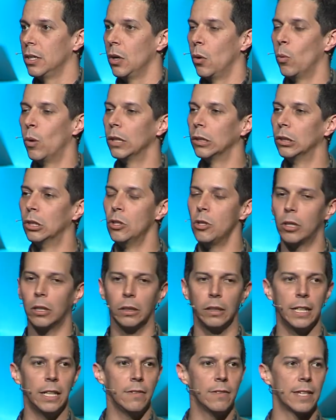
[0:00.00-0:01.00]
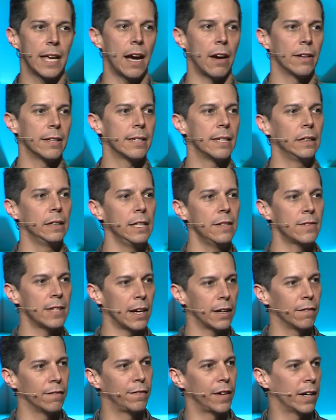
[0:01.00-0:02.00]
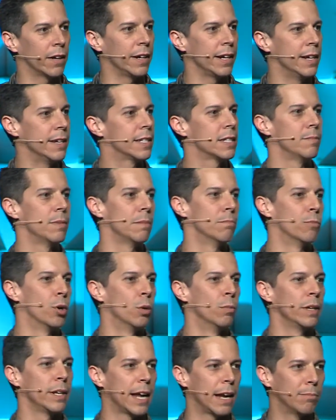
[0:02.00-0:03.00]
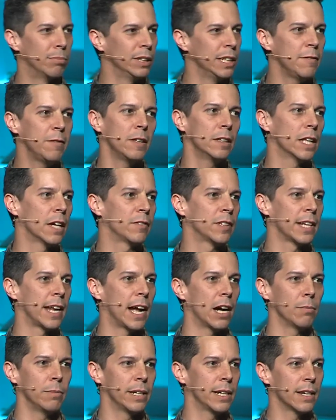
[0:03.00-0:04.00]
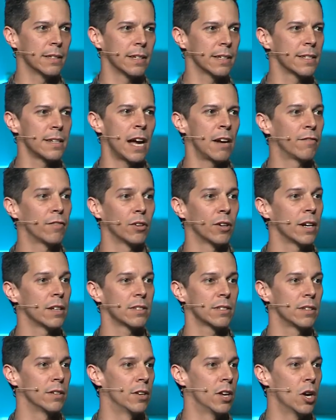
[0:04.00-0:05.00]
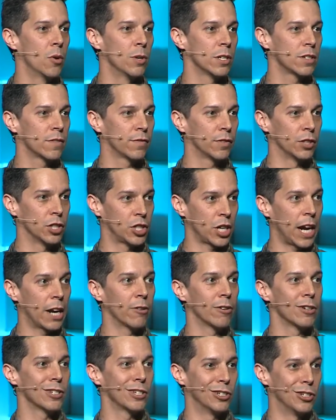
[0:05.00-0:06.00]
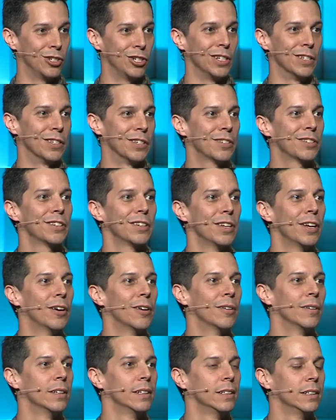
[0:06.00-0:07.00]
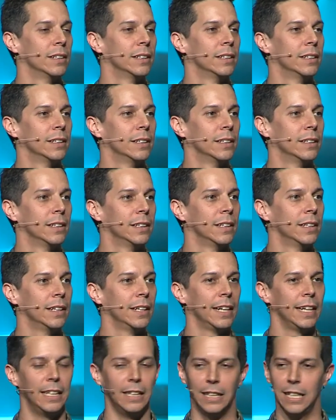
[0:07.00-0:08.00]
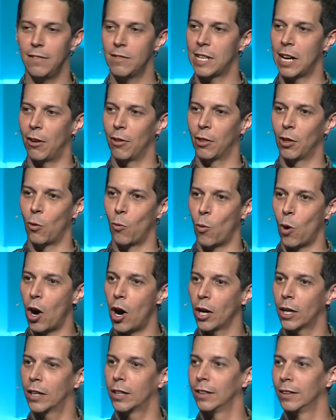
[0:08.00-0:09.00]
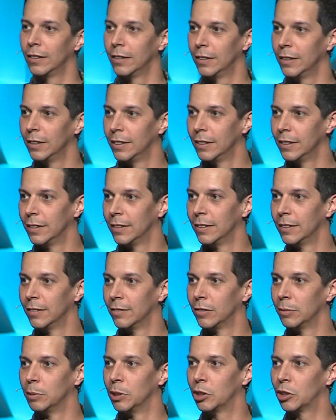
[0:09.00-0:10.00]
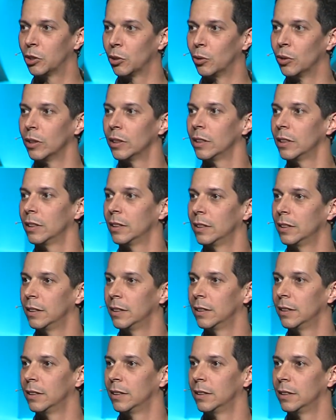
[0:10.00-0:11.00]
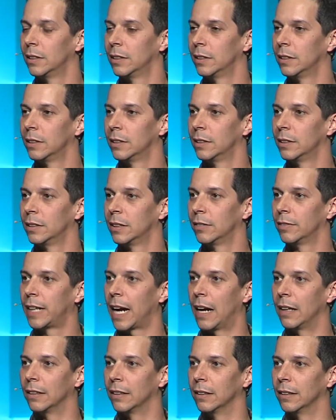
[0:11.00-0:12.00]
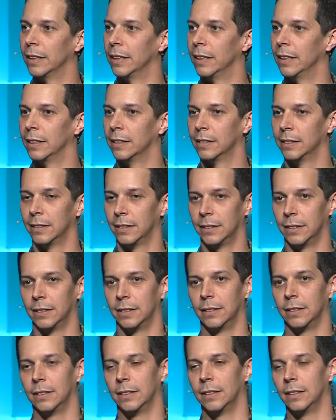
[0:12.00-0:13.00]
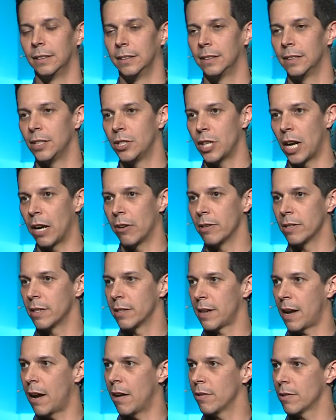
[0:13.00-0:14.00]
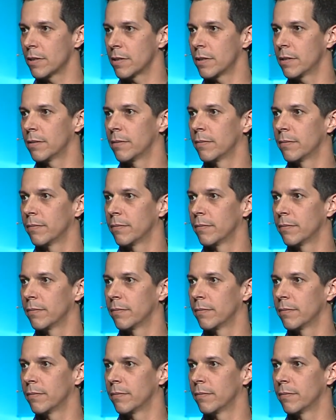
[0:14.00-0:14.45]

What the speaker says: What Luke leaves out is he leaves out a very intimate moment. And I believe he left it out because it's not for us to know. It's for Jairus and Jesus to know. He leaves out the walk from the shore of Galilee to Jairus' house.